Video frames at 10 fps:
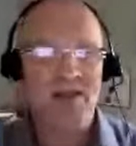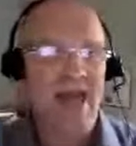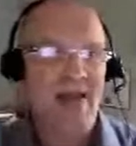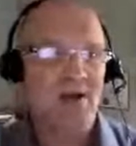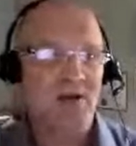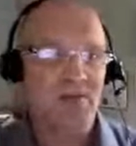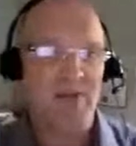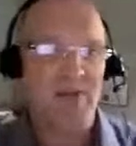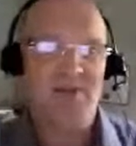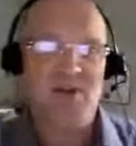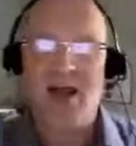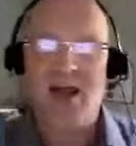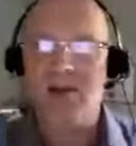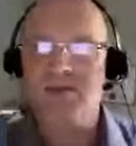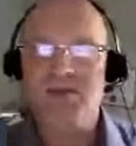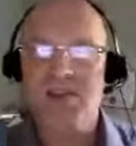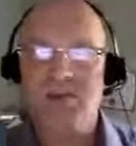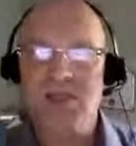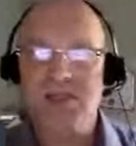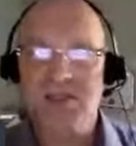header to be a different color for some
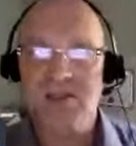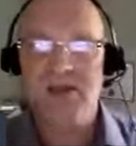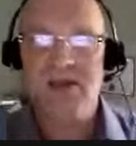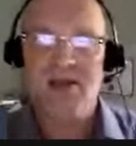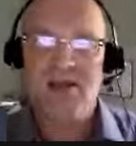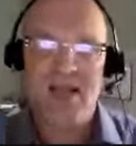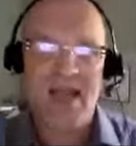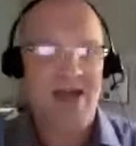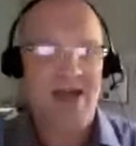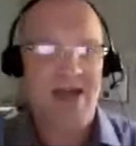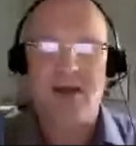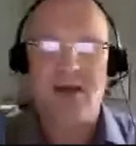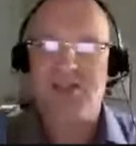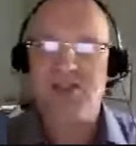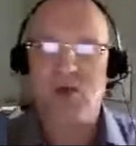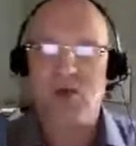reason, they have that option as well.